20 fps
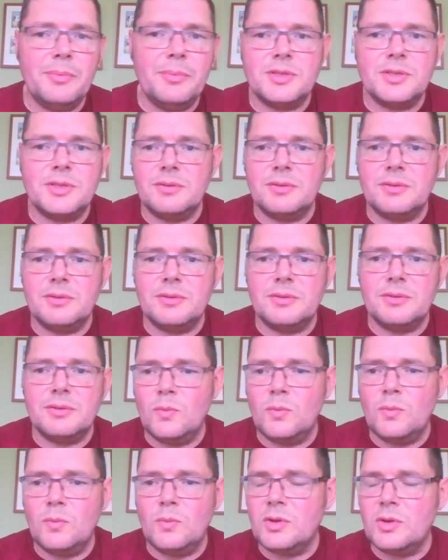WhatsApp
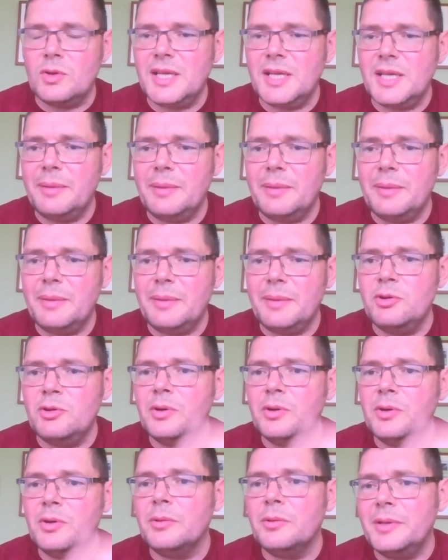group all up and down the
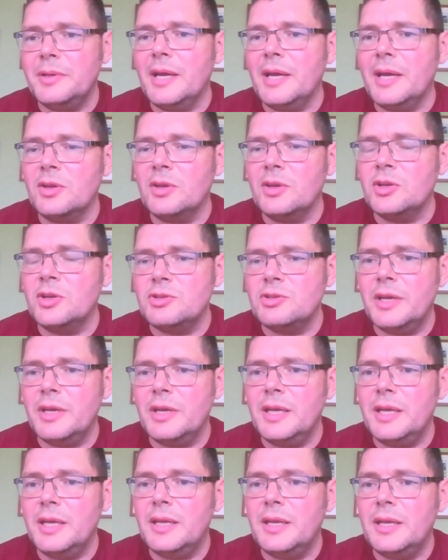country and
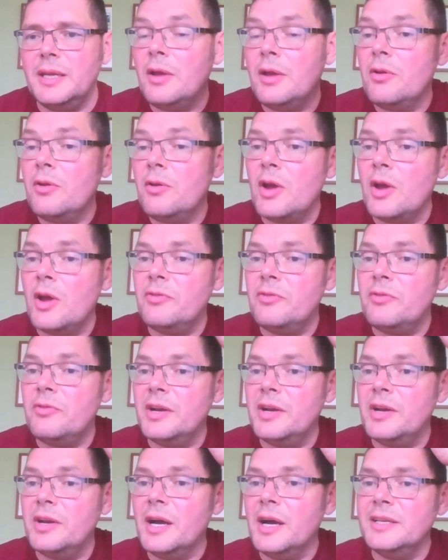over in Ireland.
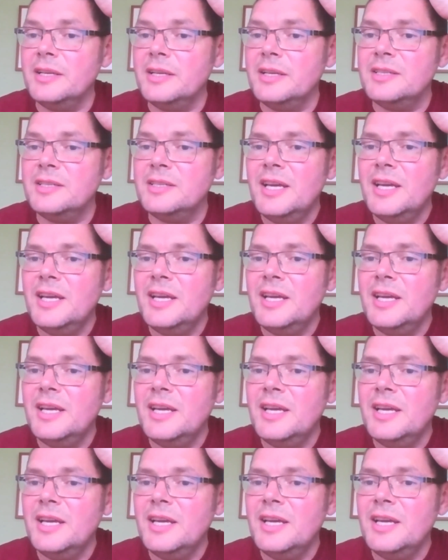So we sort of share
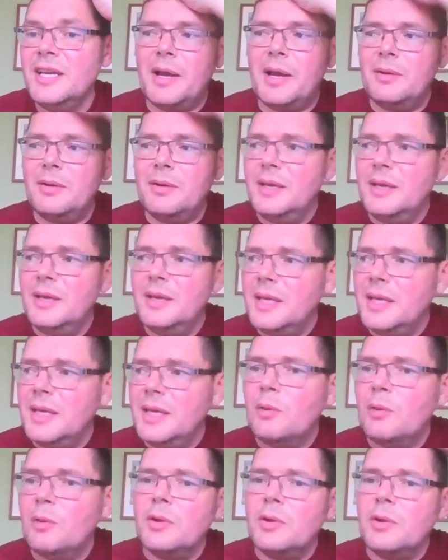these figures about,
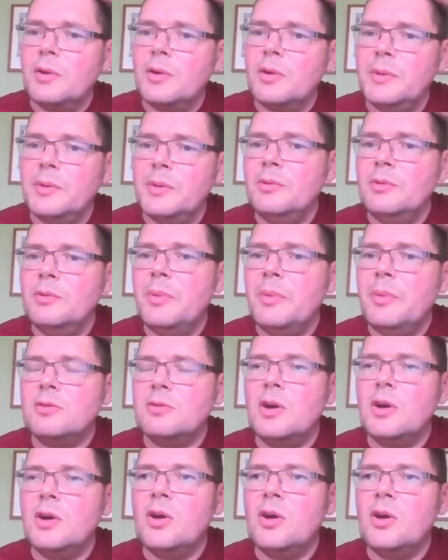what can we do better